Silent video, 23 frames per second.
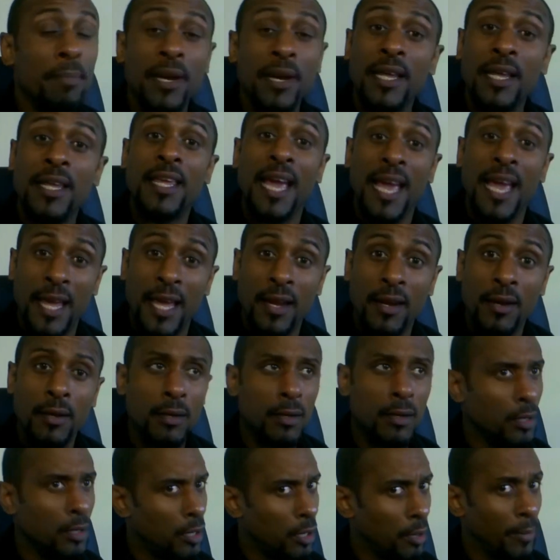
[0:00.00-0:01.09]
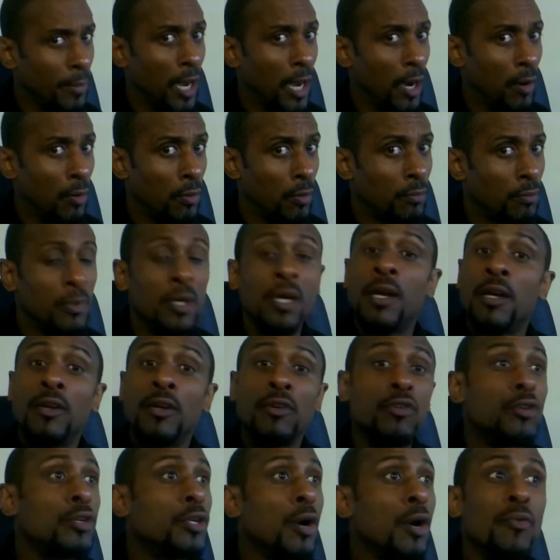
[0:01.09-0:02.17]
But again, hear me now,
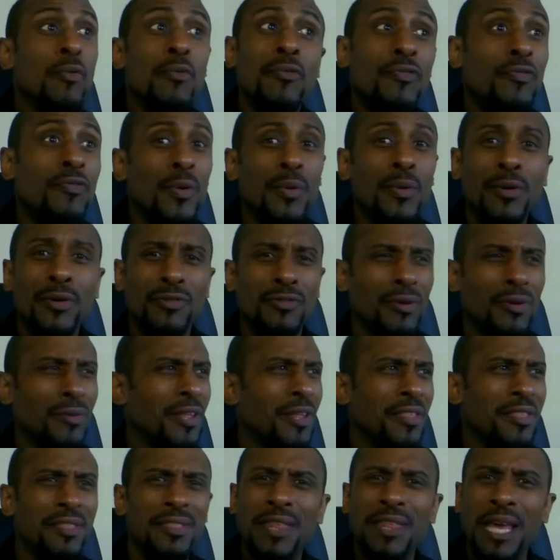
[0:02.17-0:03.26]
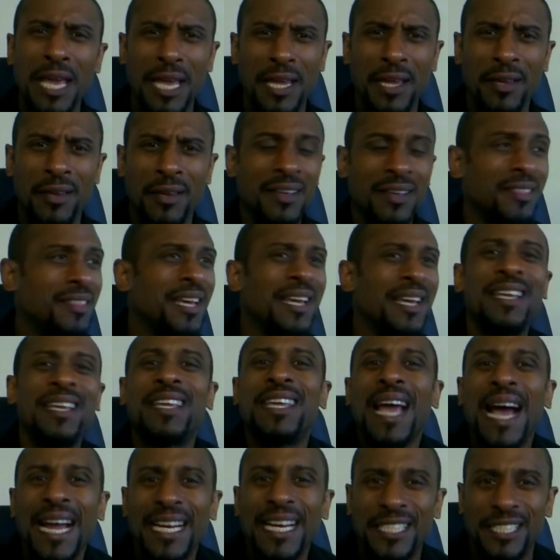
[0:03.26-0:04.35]
don't focus on the thing, the
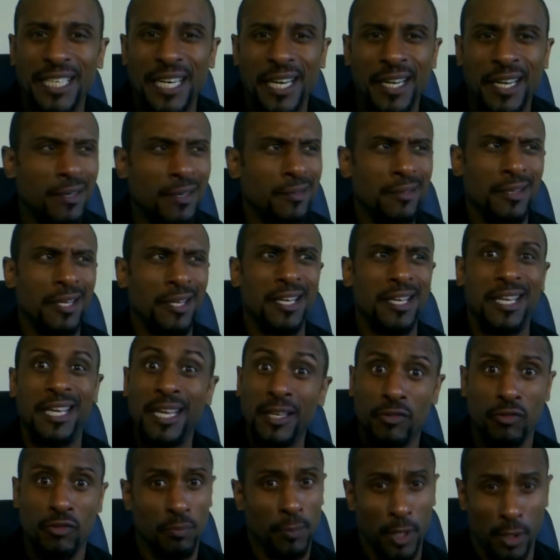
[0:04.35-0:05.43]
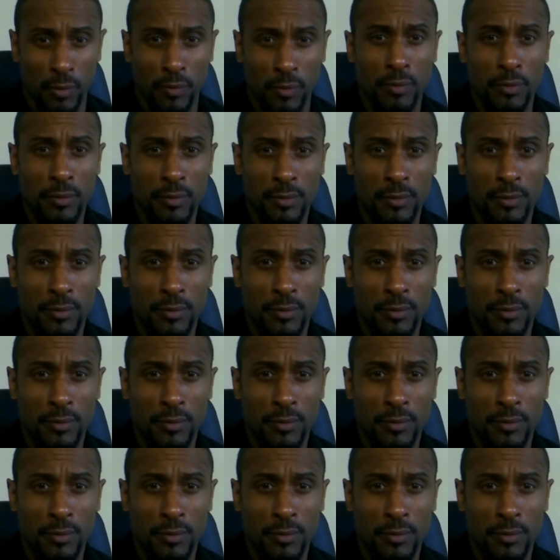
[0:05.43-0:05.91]
gadget, the gizmo.